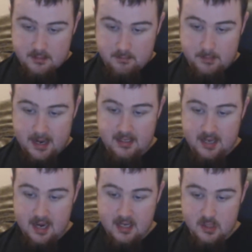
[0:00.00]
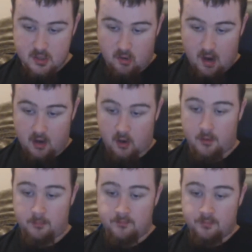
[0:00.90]
baked into the cracker.
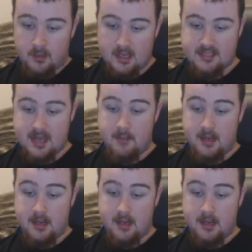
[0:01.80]
The senbei